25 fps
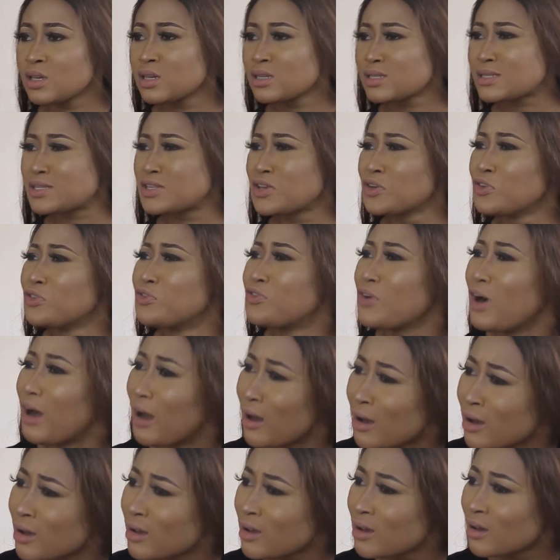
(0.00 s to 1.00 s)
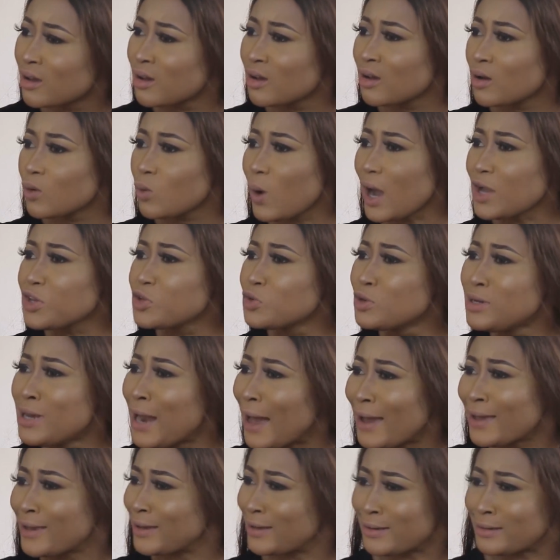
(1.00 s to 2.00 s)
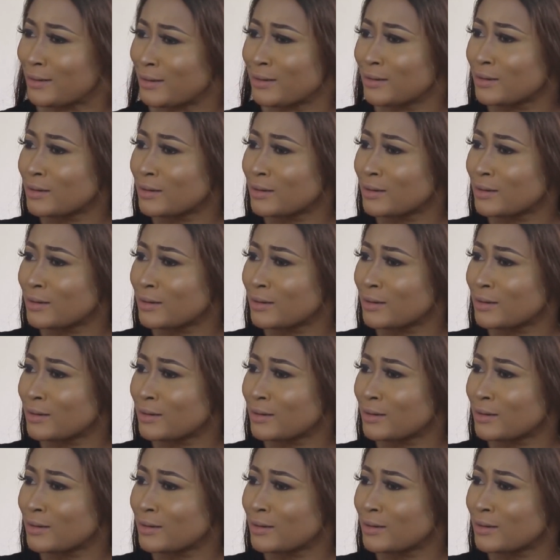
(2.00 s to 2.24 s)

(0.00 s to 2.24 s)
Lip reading: Silver, why are you lying?